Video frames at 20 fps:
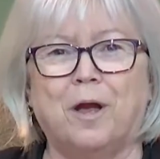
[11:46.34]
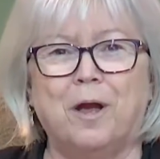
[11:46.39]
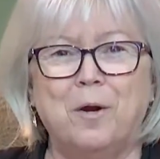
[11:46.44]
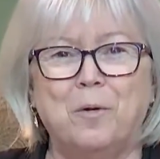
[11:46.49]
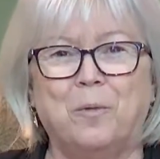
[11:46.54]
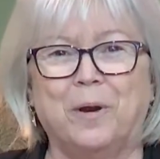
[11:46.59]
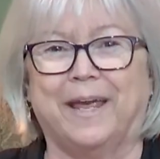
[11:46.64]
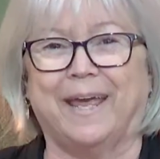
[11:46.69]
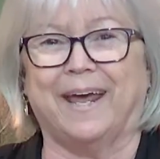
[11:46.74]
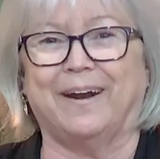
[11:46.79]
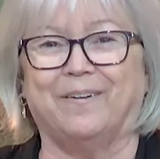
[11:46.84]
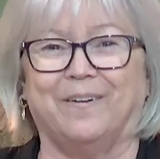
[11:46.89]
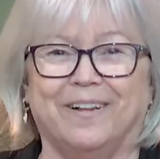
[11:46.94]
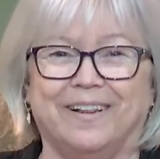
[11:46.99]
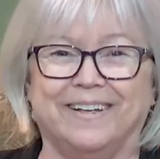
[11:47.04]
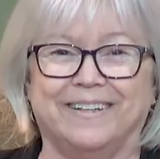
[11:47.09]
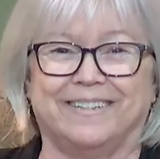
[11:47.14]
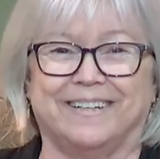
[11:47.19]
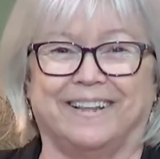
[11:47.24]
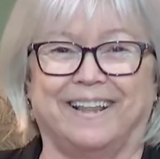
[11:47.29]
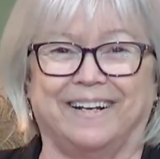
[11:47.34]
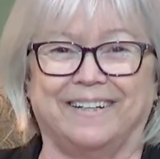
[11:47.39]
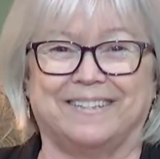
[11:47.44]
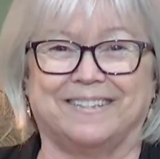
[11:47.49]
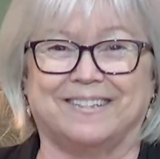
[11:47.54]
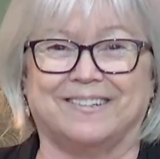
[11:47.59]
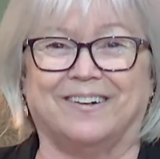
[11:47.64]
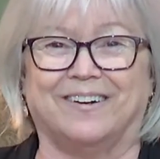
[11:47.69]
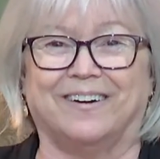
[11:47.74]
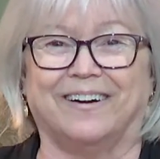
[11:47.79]
we get all into that
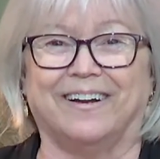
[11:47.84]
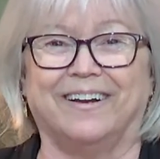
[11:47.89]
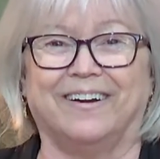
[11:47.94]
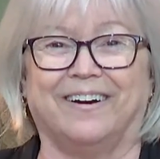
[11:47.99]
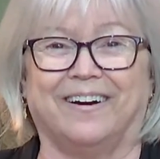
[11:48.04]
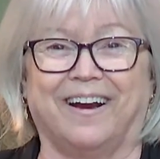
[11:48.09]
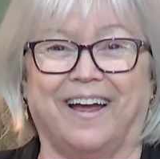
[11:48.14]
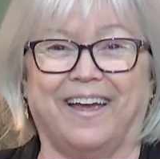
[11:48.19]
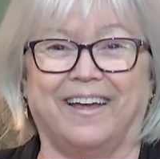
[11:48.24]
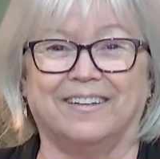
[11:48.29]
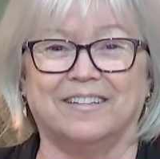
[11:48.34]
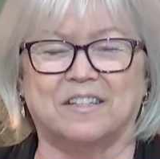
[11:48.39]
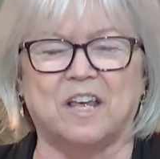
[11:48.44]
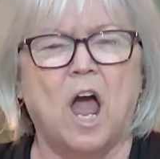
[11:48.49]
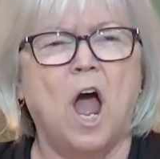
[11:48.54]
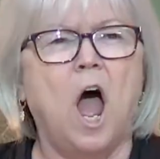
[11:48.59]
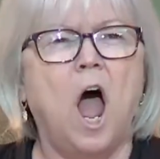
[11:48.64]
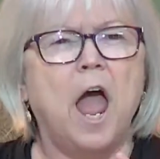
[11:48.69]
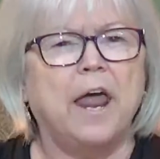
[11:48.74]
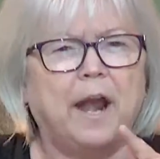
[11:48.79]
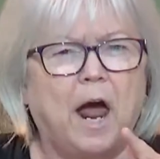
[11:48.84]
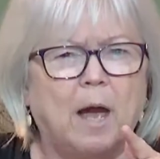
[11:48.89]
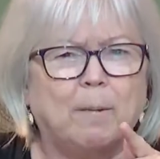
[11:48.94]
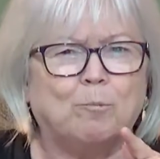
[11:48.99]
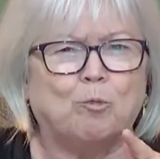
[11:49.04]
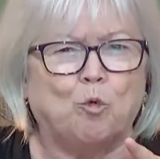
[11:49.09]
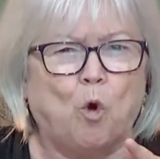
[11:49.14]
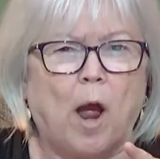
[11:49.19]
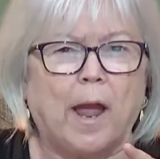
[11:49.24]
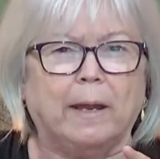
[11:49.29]
story in our heads. And
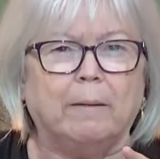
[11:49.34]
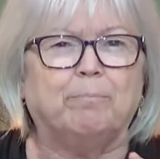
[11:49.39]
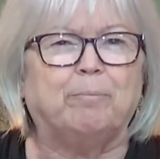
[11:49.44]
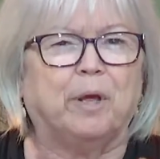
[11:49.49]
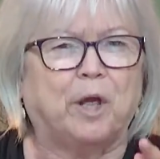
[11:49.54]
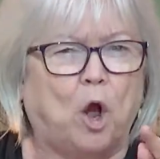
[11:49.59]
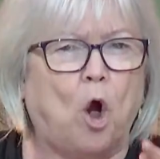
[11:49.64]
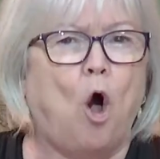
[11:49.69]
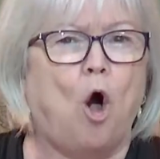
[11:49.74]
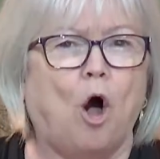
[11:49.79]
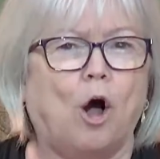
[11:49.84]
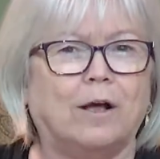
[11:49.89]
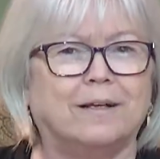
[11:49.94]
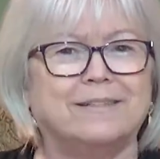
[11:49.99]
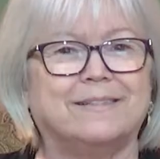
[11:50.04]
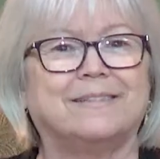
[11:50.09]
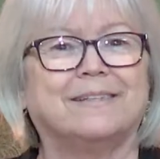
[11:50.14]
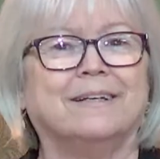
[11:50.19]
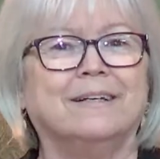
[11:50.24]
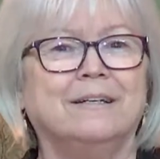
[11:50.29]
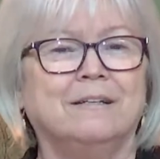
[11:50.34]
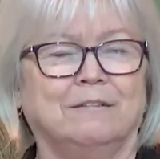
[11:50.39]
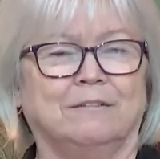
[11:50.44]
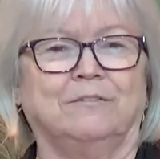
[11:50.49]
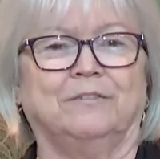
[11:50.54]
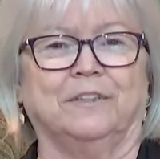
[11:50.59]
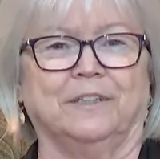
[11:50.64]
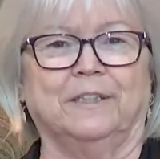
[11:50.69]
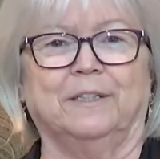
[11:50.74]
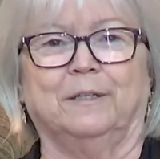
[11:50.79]
I'm right because
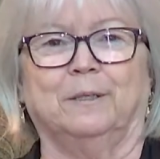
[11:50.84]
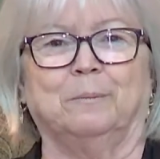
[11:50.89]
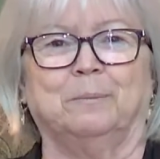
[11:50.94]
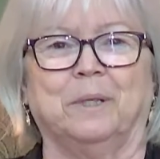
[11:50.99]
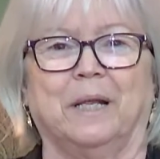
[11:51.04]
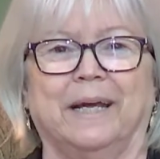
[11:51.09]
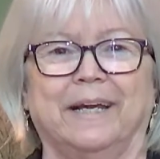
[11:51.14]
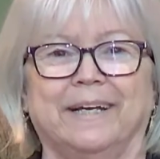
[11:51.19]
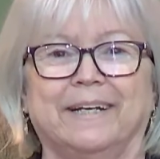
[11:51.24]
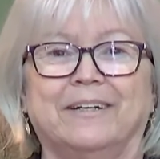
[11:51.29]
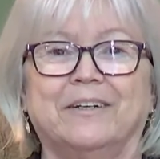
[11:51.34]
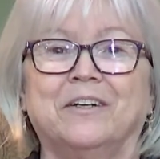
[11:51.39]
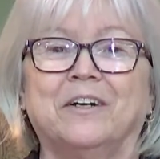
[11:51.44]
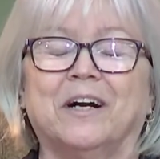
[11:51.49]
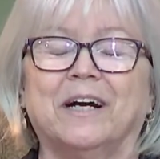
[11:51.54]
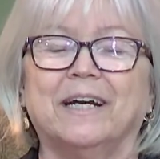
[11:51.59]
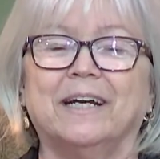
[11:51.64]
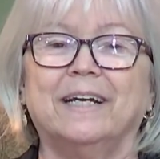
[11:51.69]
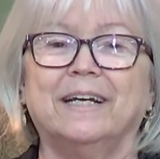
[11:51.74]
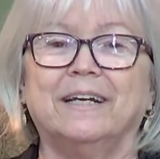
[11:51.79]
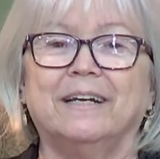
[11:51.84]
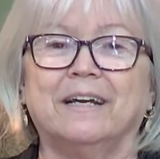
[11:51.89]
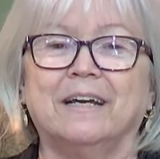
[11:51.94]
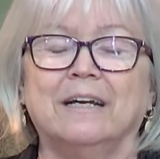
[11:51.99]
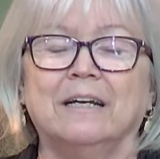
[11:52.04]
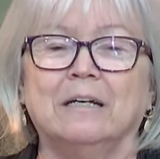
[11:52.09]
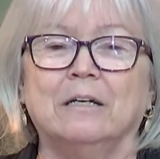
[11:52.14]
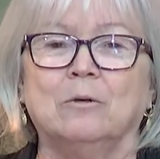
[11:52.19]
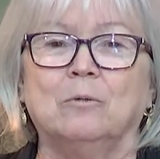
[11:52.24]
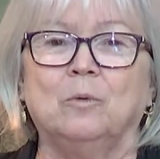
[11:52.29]
fill in the blank, right?
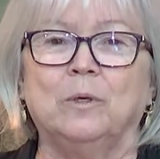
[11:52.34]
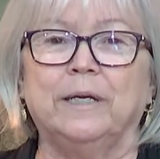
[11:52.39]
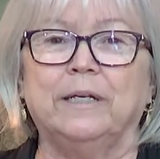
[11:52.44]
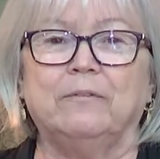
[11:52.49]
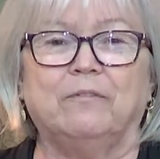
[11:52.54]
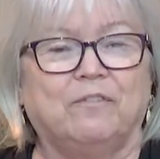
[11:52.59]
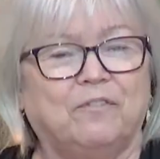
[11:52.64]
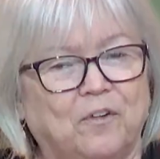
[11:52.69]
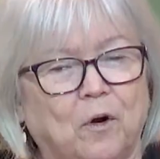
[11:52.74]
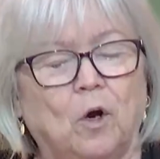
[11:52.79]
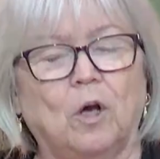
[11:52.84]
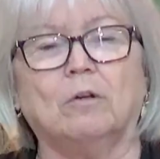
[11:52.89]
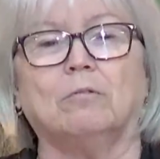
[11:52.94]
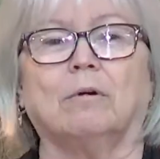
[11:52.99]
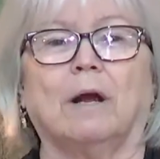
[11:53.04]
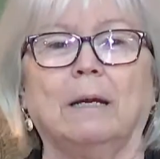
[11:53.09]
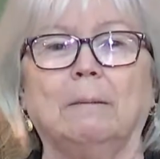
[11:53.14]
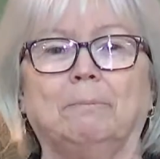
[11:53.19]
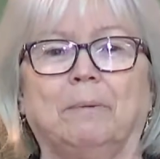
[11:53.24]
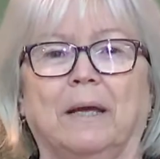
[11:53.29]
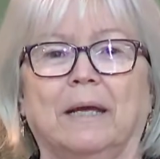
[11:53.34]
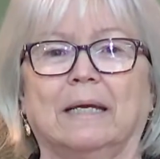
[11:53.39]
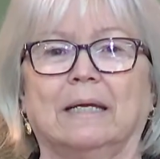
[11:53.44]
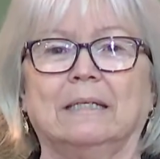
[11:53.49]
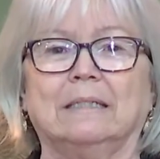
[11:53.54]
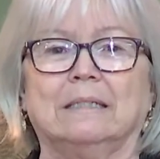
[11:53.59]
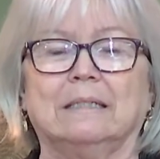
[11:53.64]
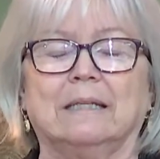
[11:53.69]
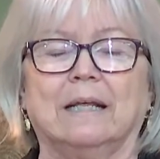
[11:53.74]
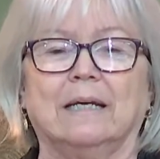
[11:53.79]
We fall right back
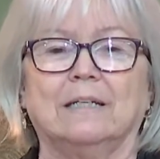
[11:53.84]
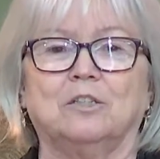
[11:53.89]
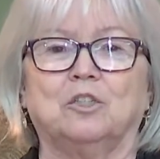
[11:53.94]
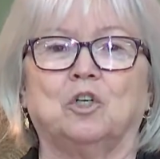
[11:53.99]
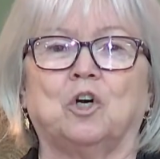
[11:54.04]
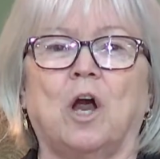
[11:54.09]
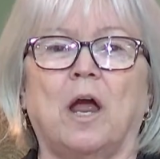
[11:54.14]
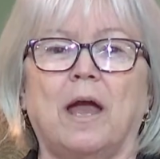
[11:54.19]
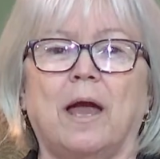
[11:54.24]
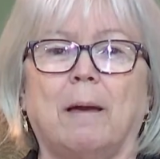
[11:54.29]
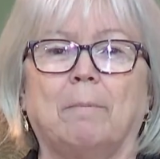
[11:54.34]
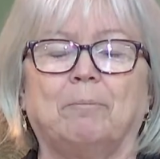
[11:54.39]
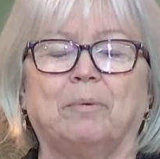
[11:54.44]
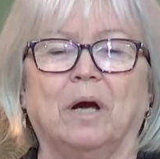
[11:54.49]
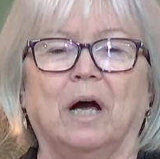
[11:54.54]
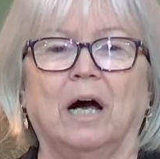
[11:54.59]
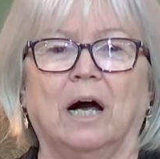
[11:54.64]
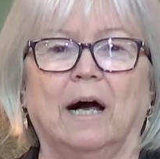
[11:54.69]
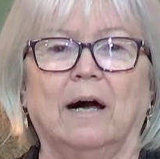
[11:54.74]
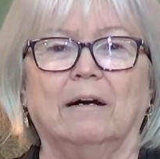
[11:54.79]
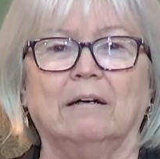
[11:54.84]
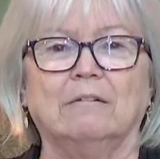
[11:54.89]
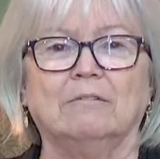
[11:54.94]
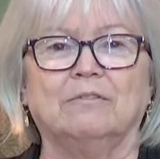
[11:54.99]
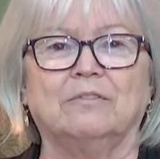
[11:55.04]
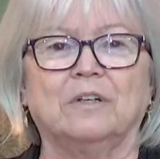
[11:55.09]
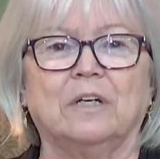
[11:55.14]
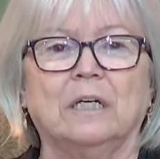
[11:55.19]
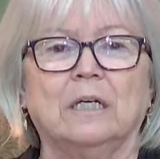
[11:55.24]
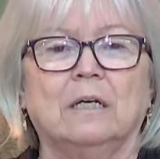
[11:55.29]
into that trap
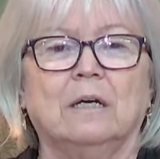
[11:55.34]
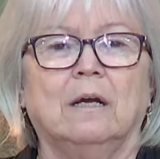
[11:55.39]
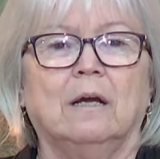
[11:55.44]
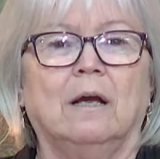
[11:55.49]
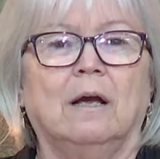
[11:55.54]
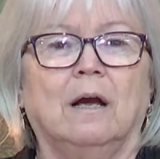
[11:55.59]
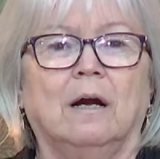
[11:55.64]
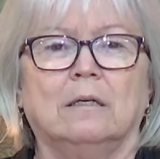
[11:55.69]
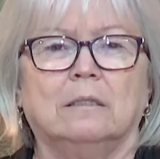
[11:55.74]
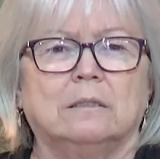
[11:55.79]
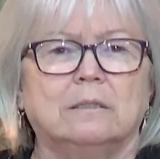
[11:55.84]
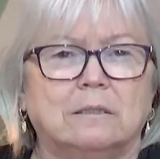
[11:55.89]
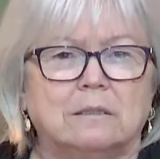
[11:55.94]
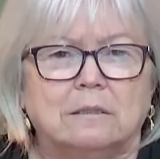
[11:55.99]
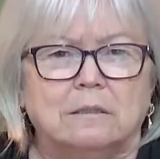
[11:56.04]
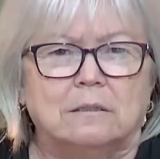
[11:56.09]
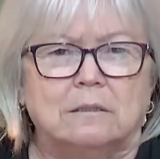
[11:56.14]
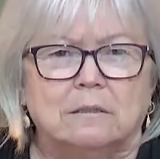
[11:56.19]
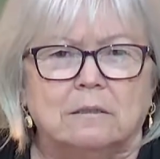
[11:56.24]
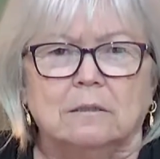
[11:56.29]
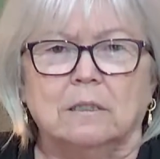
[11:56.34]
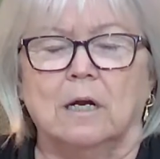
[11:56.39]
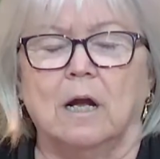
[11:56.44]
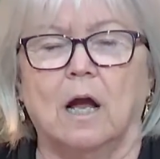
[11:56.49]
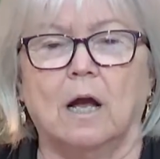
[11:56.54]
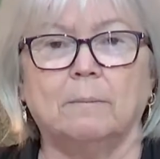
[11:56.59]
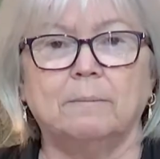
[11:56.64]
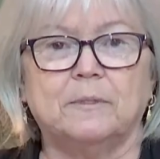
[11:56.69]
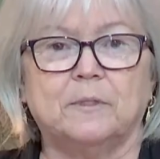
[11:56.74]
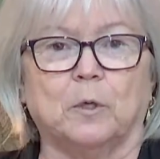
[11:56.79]
of,
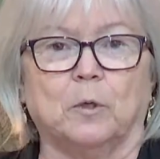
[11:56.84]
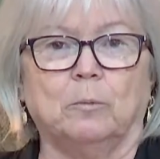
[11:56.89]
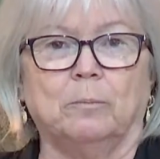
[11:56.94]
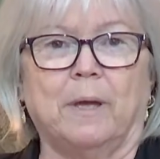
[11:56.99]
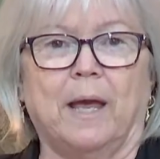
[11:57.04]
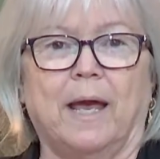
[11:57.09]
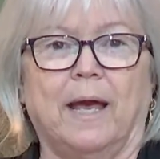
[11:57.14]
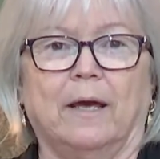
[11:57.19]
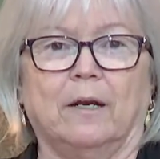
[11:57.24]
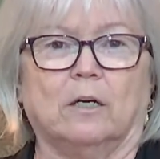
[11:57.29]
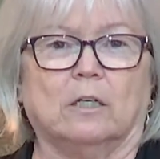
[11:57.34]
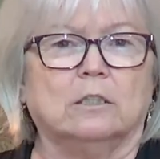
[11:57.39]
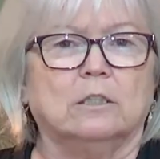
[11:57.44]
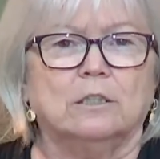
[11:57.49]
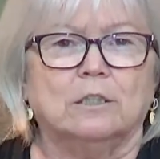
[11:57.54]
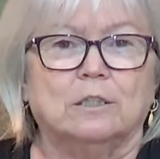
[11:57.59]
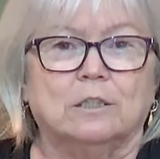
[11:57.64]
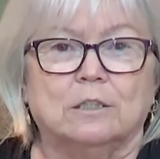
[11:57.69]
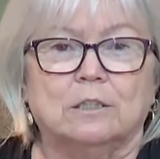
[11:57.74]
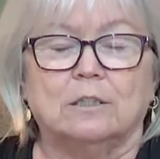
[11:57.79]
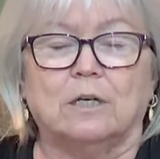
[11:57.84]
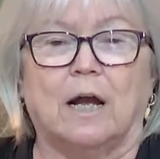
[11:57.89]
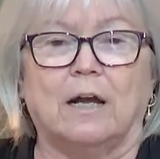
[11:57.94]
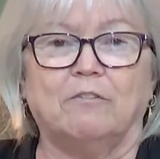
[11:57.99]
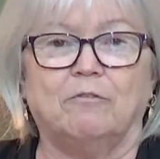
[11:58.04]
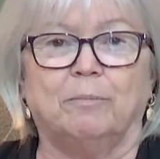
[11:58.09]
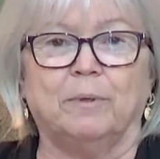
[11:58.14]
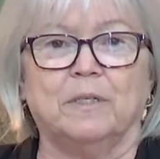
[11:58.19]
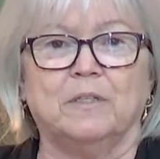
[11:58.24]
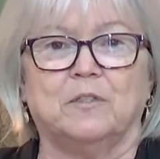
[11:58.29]
I'm so mad, or
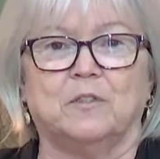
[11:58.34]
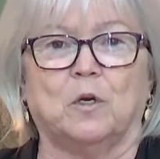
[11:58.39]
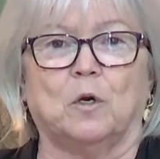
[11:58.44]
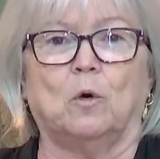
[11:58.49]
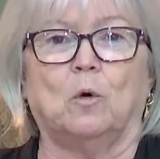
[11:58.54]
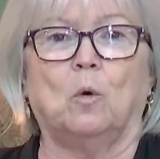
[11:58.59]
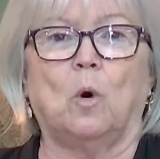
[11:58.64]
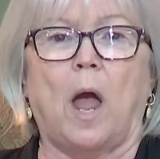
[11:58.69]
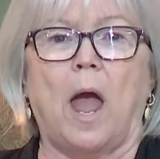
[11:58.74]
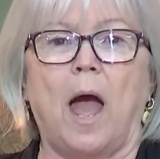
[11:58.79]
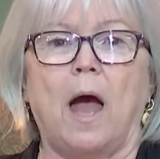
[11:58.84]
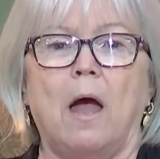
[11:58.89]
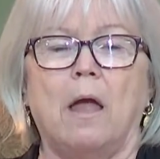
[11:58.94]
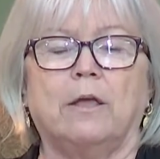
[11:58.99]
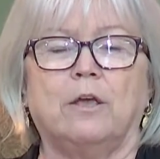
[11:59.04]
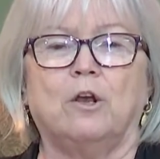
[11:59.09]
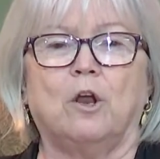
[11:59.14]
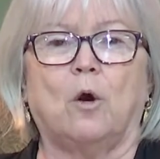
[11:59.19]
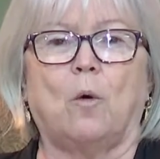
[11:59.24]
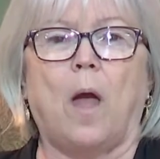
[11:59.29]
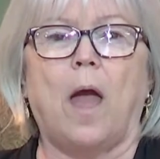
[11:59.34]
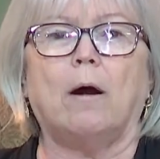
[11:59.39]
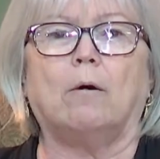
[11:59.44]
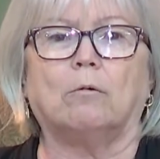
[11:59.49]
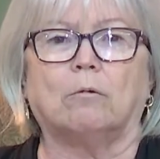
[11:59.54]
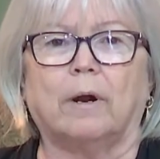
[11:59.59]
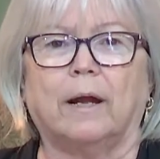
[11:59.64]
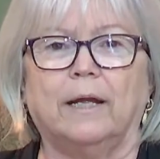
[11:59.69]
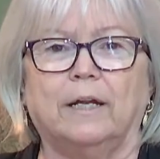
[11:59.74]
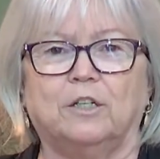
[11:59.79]
I've been so,
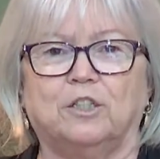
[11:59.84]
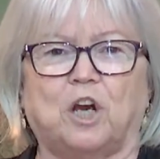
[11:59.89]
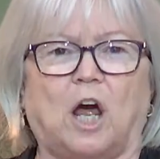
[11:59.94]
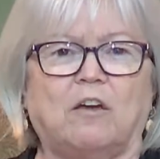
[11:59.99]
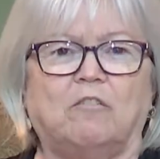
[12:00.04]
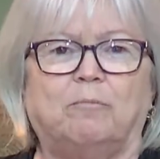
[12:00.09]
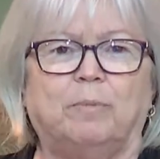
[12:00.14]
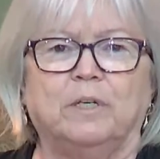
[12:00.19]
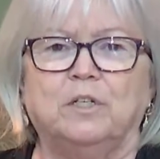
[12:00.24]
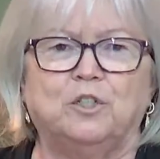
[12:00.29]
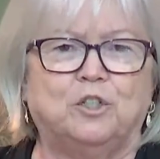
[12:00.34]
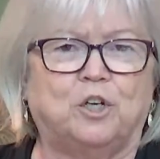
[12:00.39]
outraged, I've been